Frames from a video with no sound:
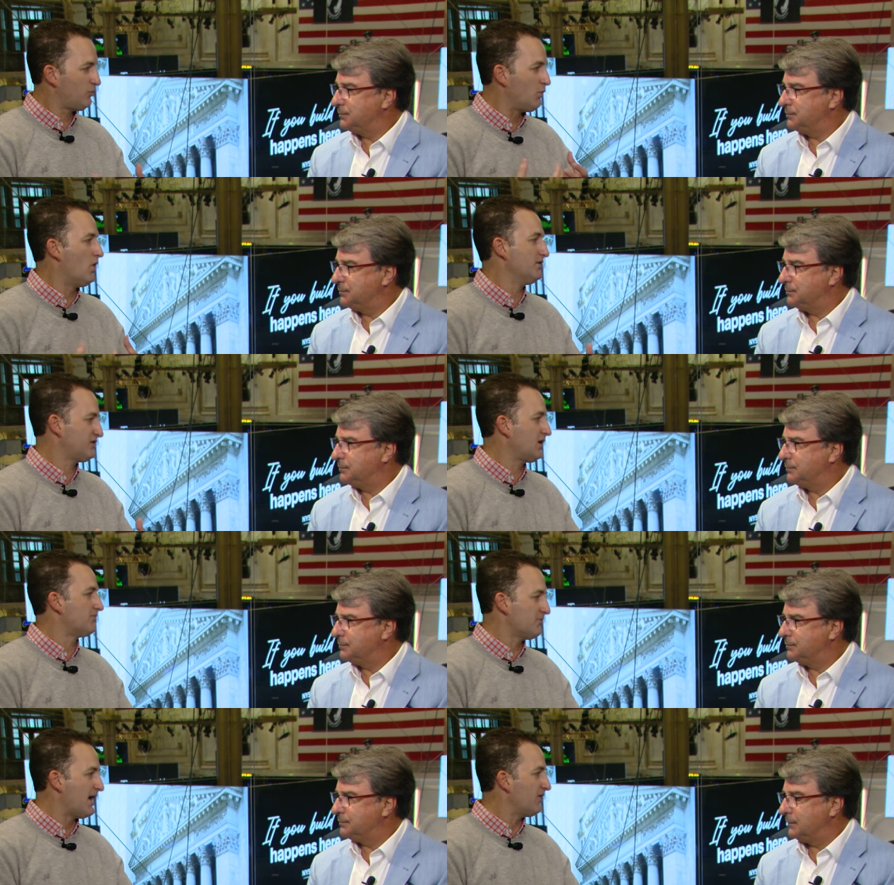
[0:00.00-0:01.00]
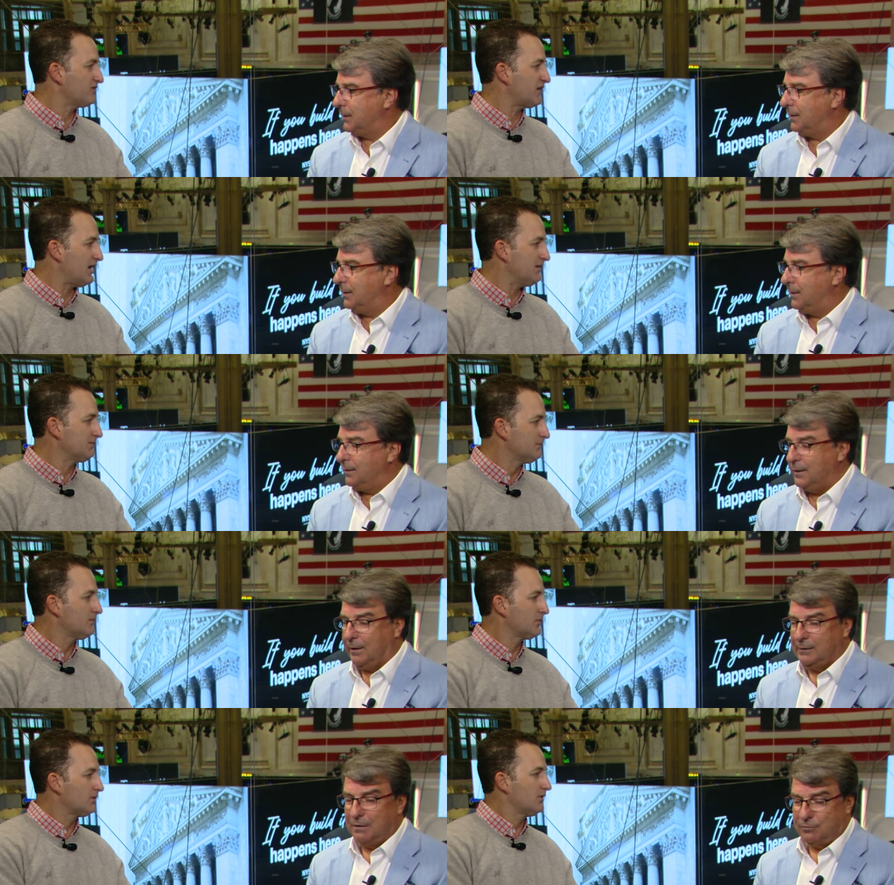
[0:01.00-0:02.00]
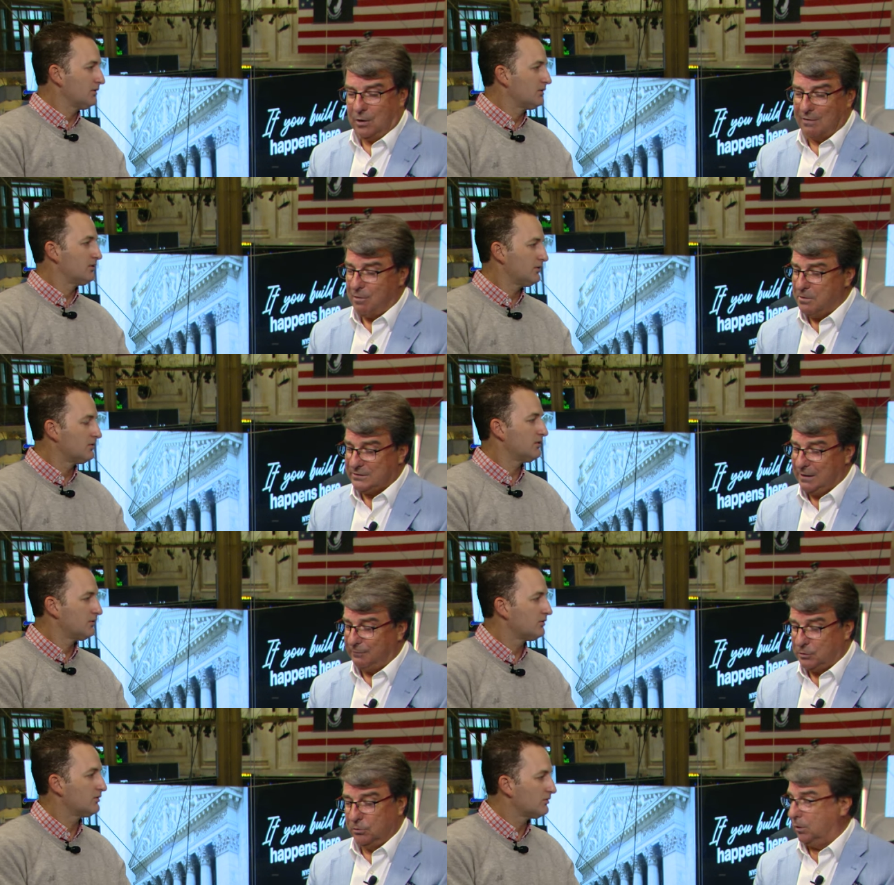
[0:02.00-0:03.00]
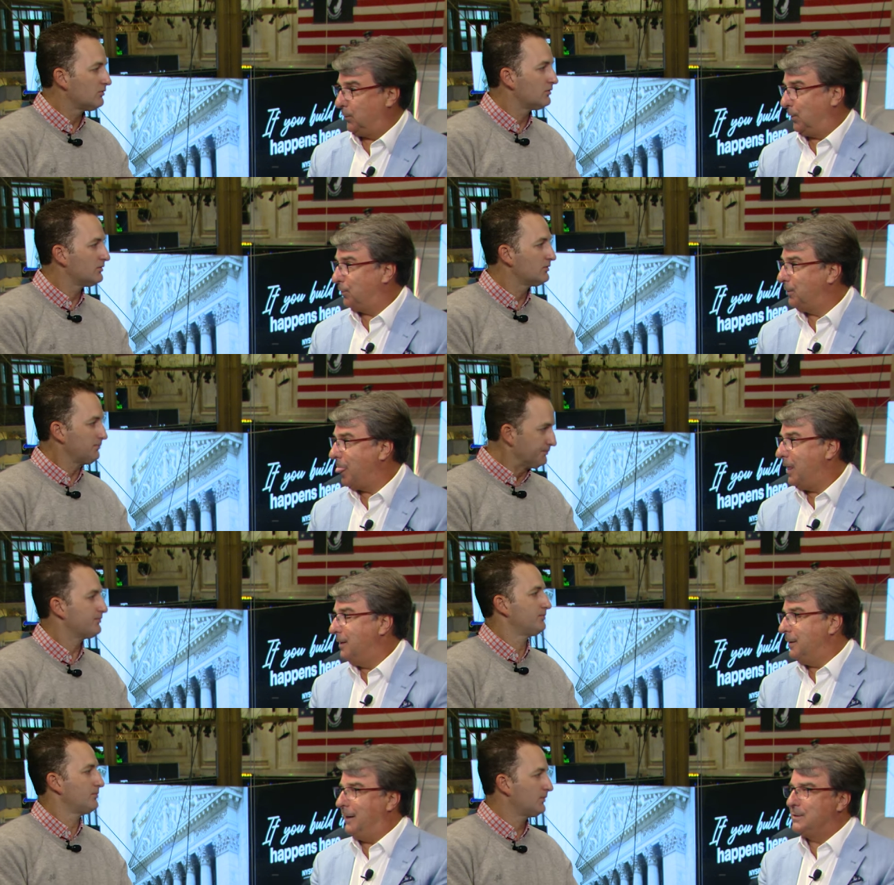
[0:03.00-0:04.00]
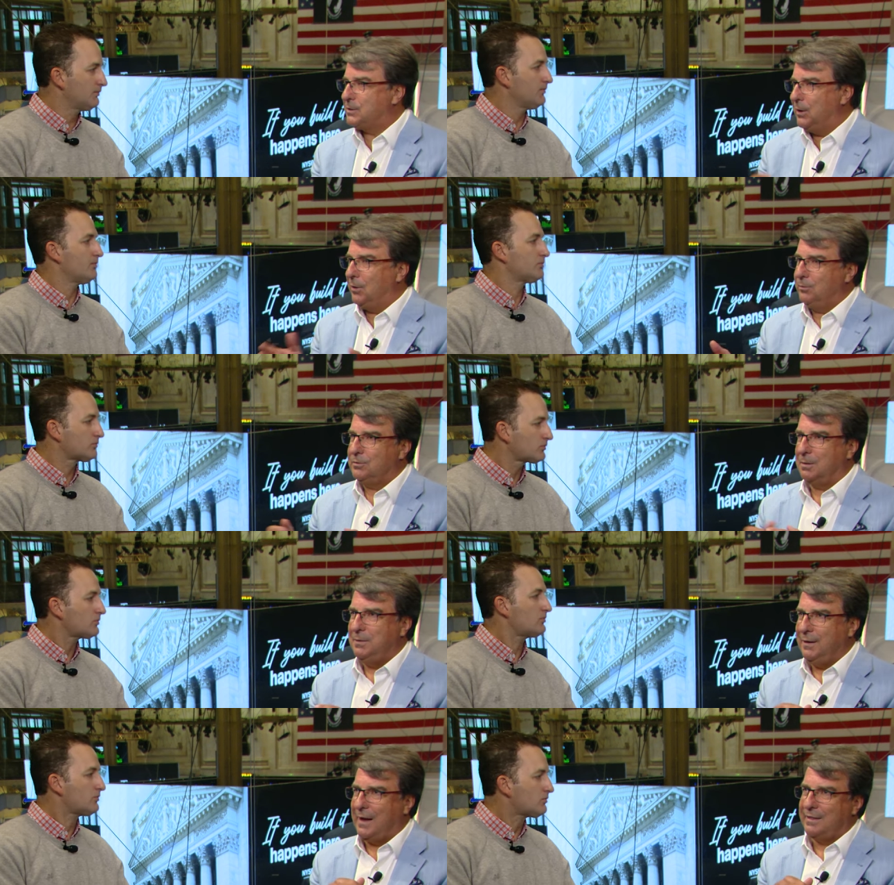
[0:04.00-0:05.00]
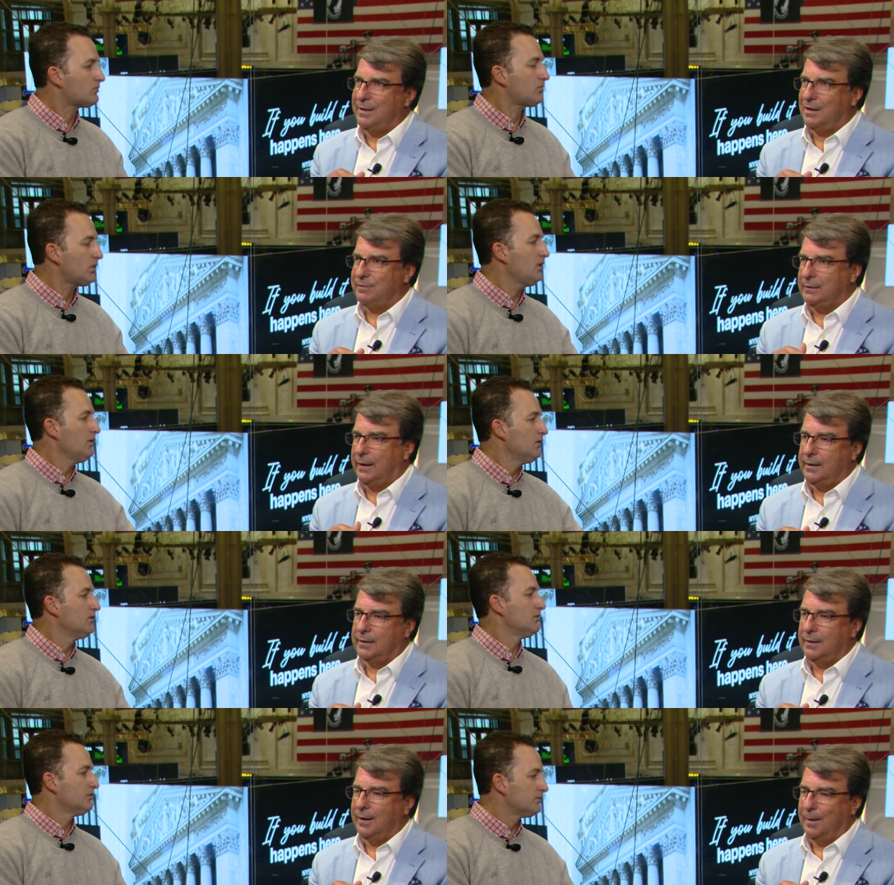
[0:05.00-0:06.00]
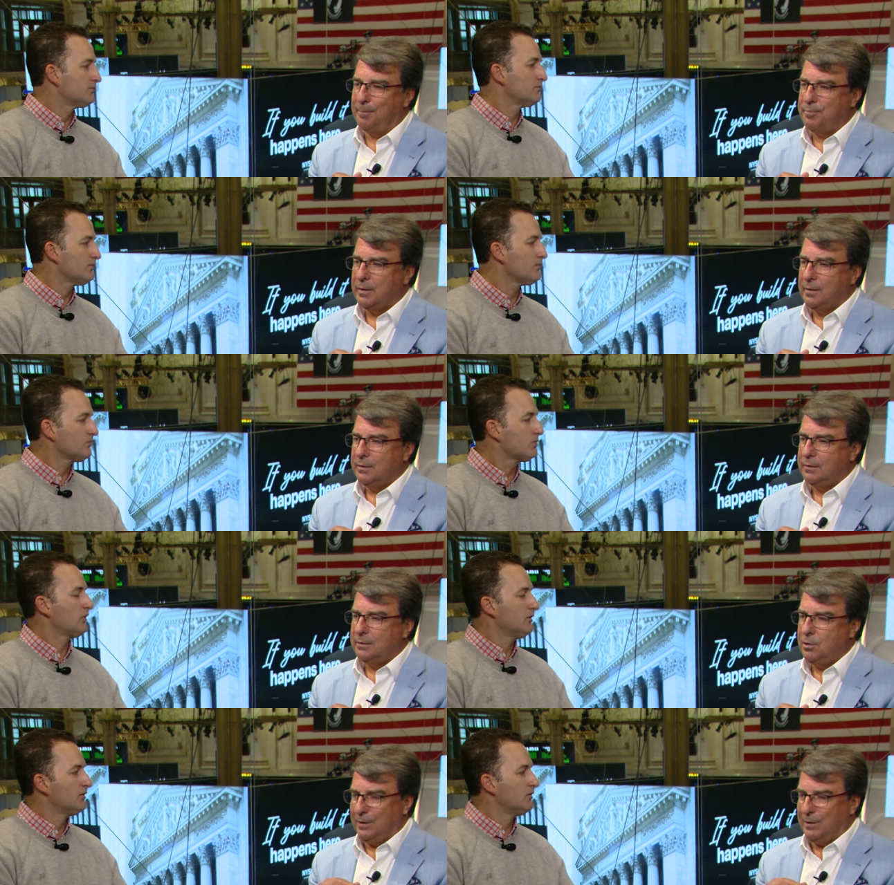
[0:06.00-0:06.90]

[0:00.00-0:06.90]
Speaker 1: we want to come from Atlas AI.
Speaker 2: Yeah, I love, I've always loved Google Earth. And so to me, I think of it like um, you're